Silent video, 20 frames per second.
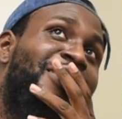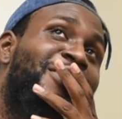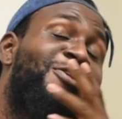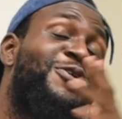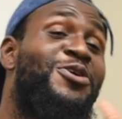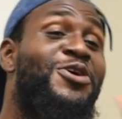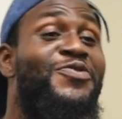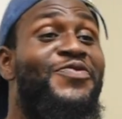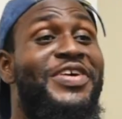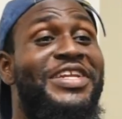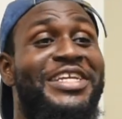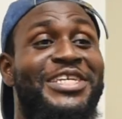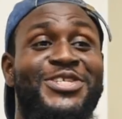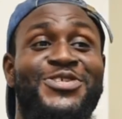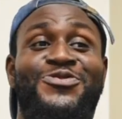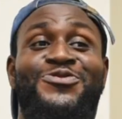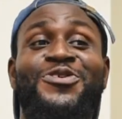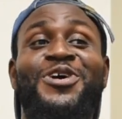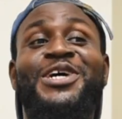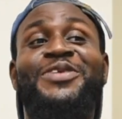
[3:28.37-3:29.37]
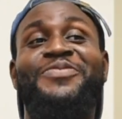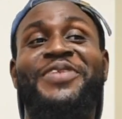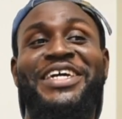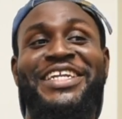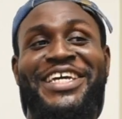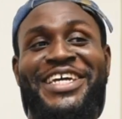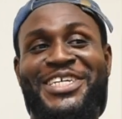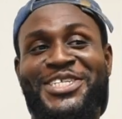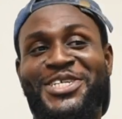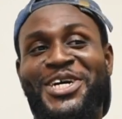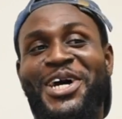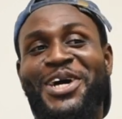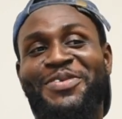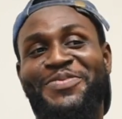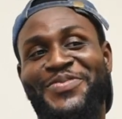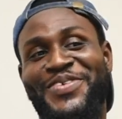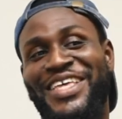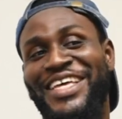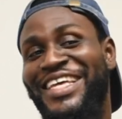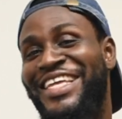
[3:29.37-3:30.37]
COVID destroyed my day job.
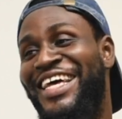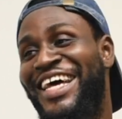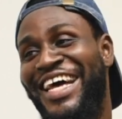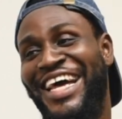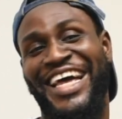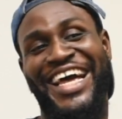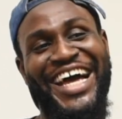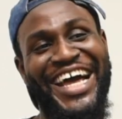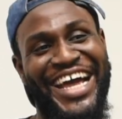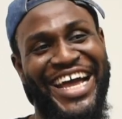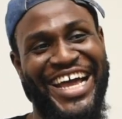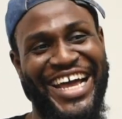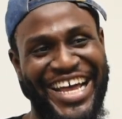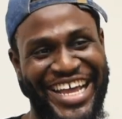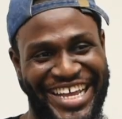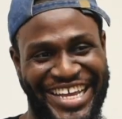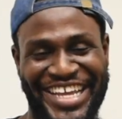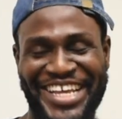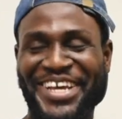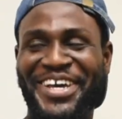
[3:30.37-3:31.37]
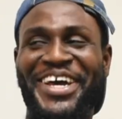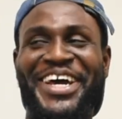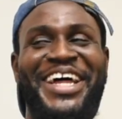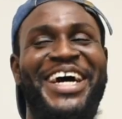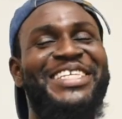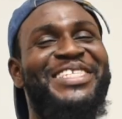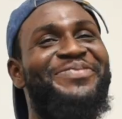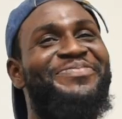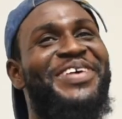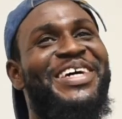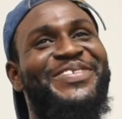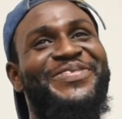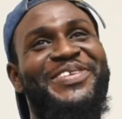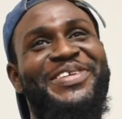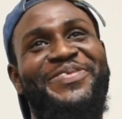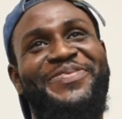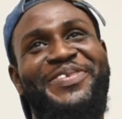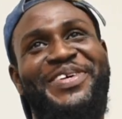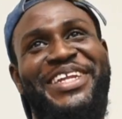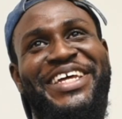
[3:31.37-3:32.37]
That's the best way
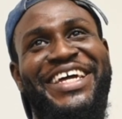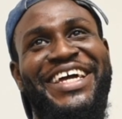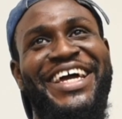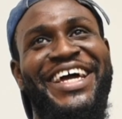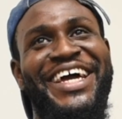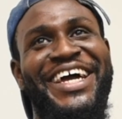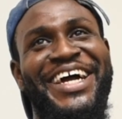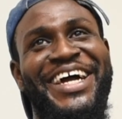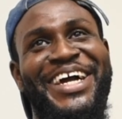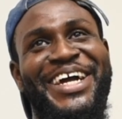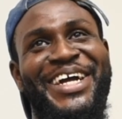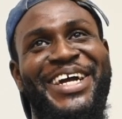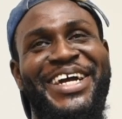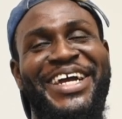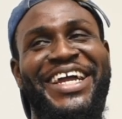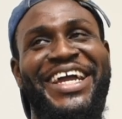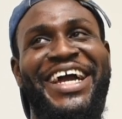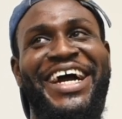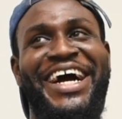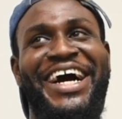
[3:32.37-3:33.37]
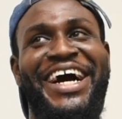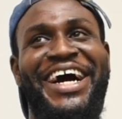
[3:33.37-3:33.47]
to put it, right?